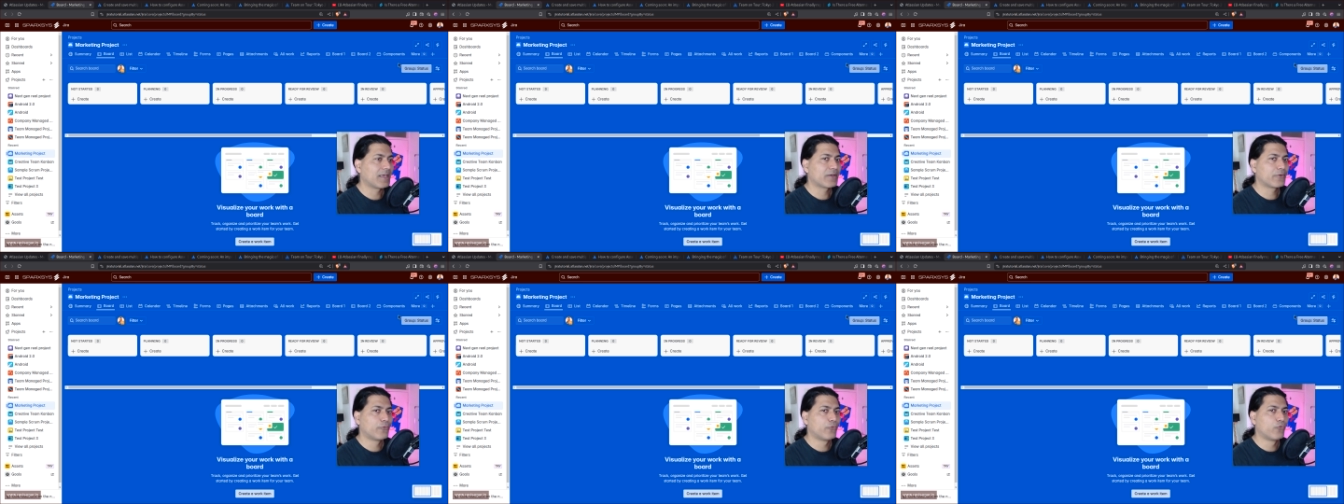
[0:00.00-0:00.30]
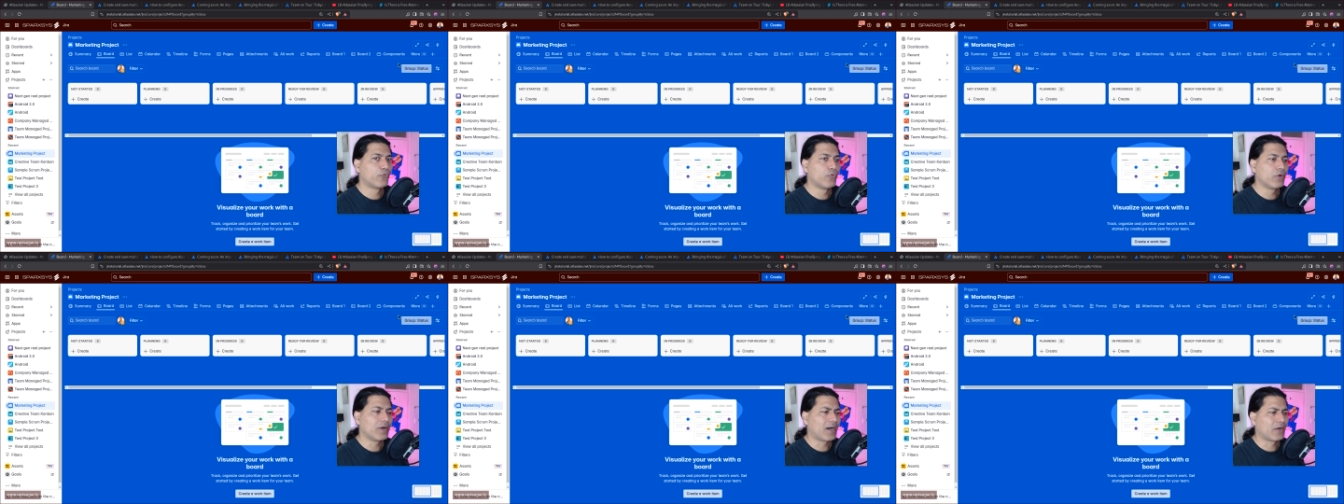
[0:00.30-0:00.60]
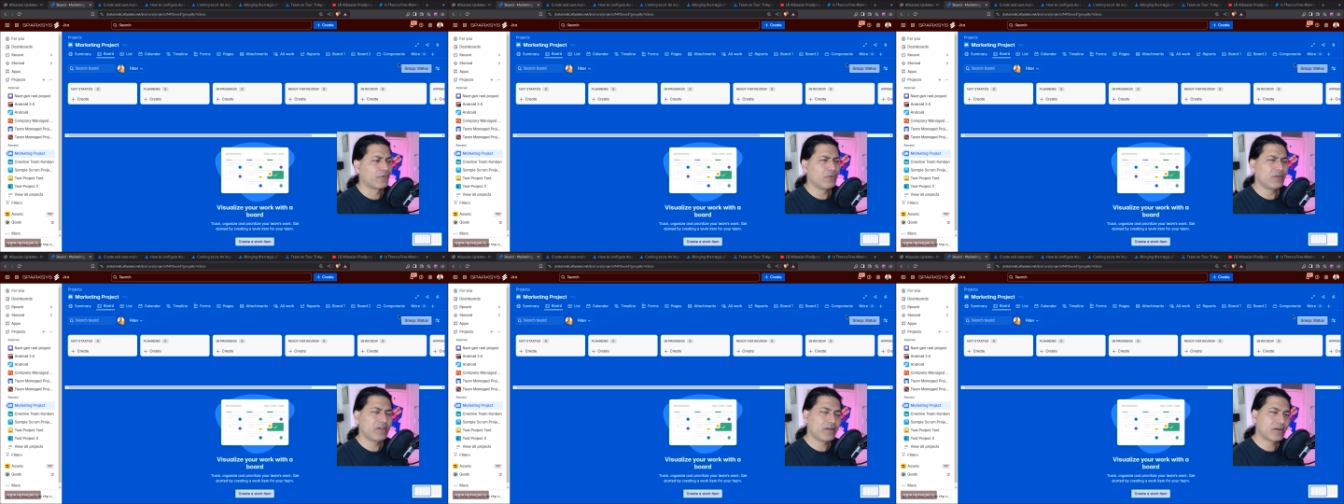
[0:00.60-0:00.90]
Like,
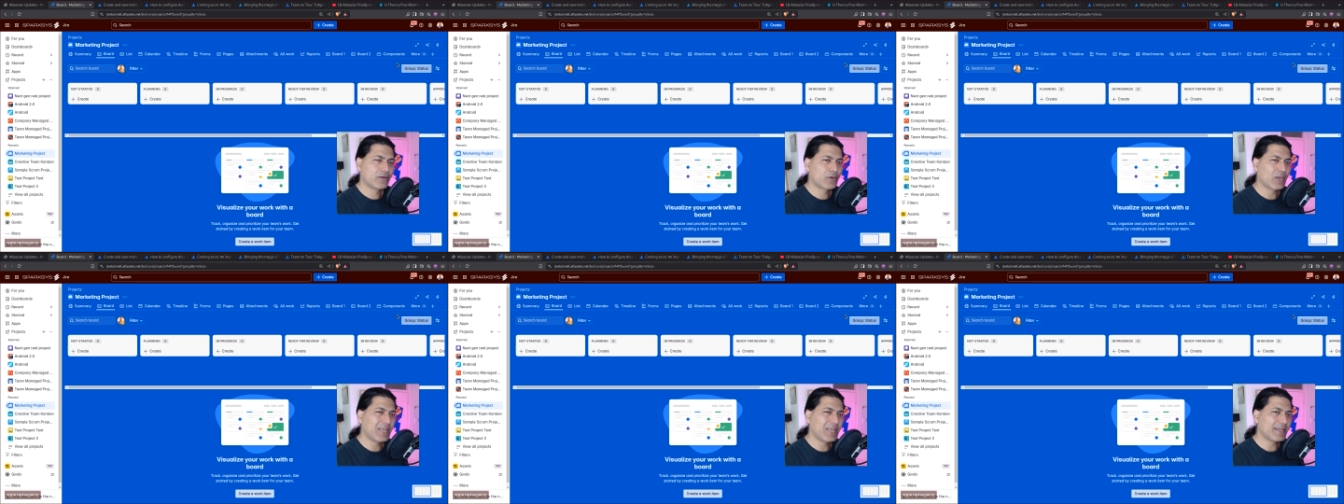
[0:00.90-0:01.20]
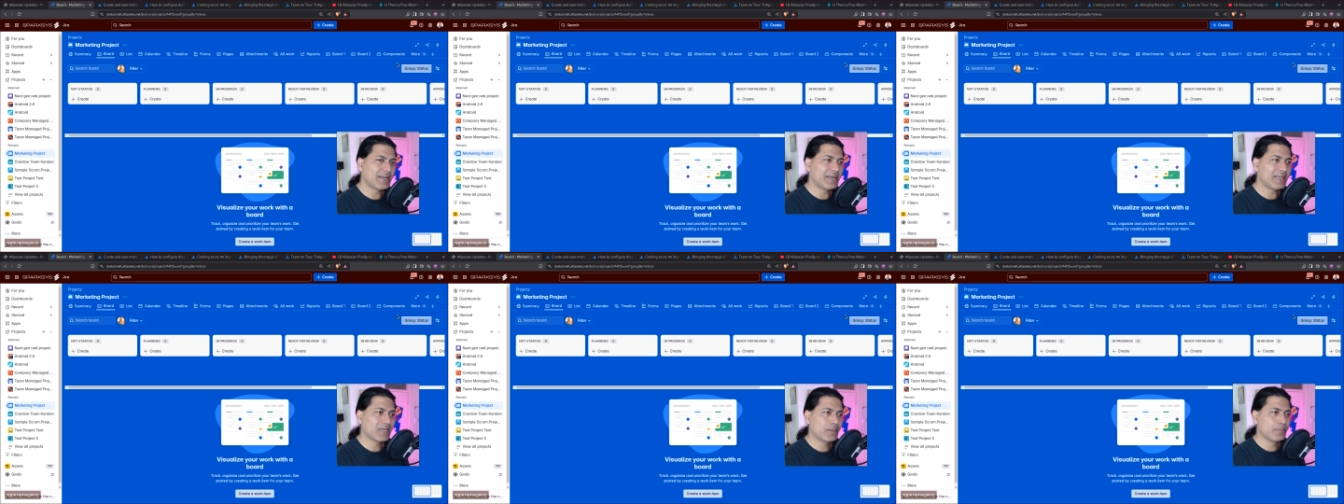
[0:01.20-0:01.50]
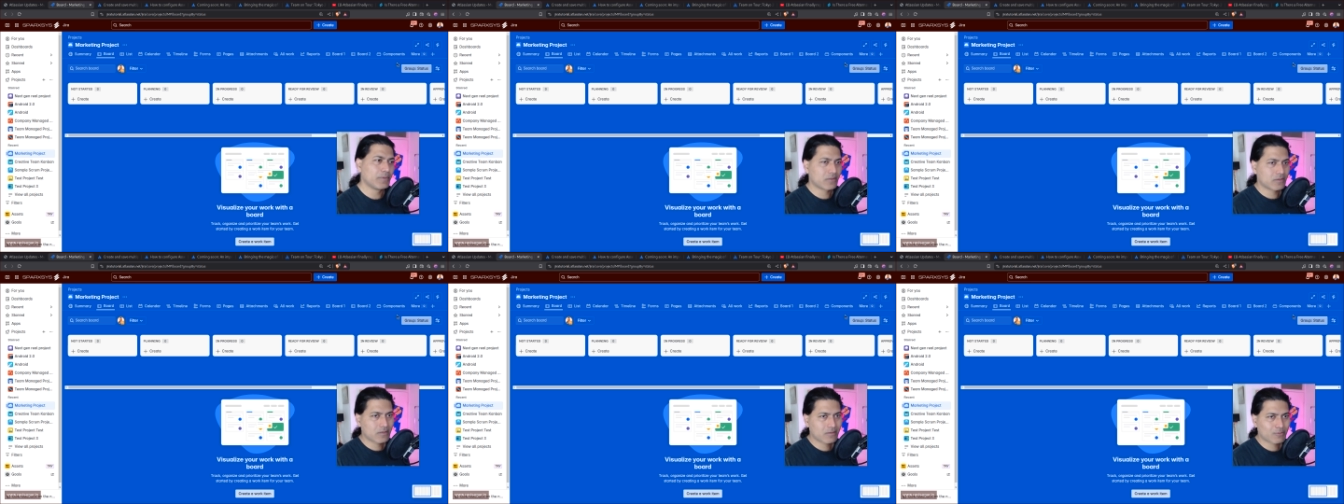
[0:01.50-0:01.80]
are we really
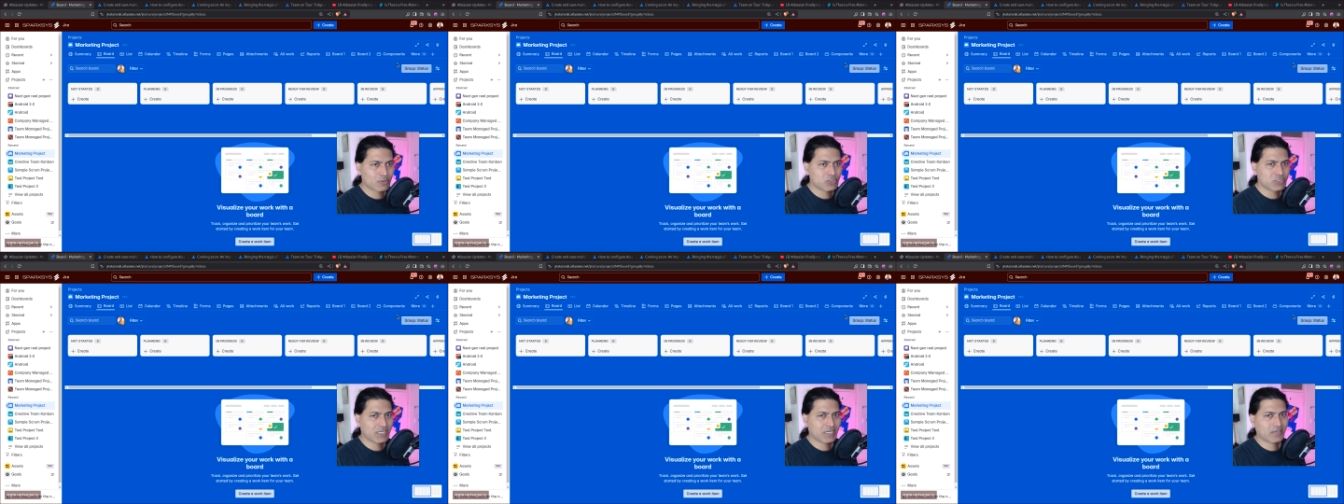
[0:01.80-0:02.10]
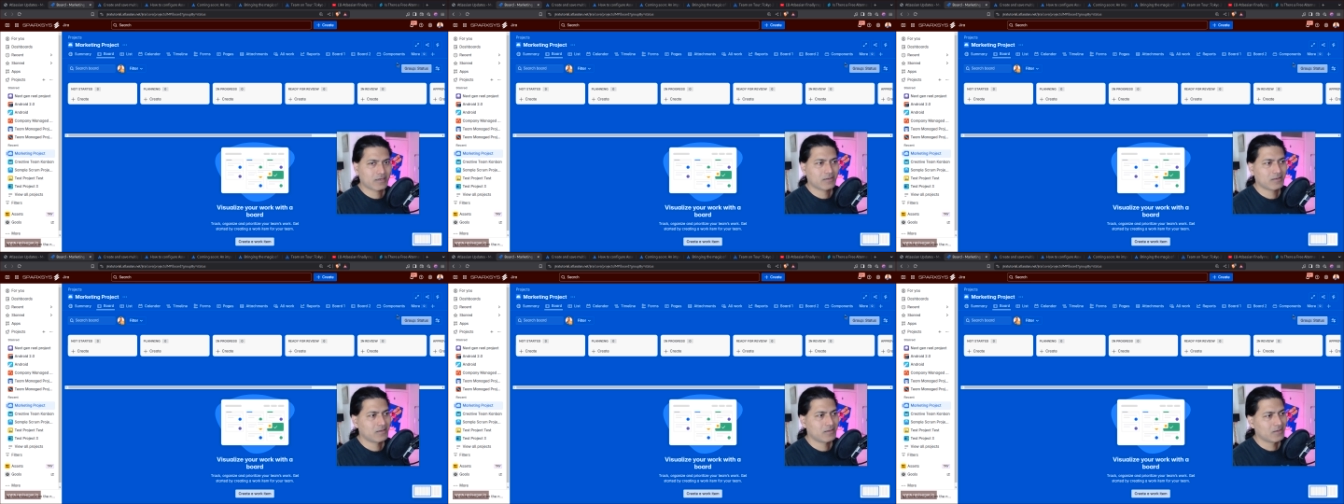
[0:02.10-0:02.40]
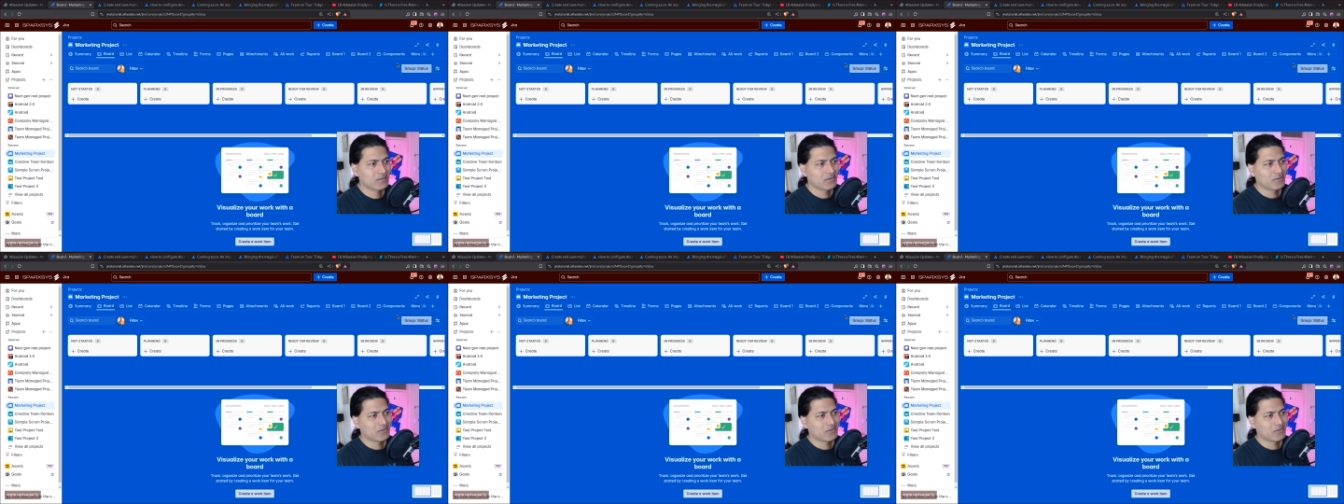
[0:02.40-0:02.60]
creating a business project,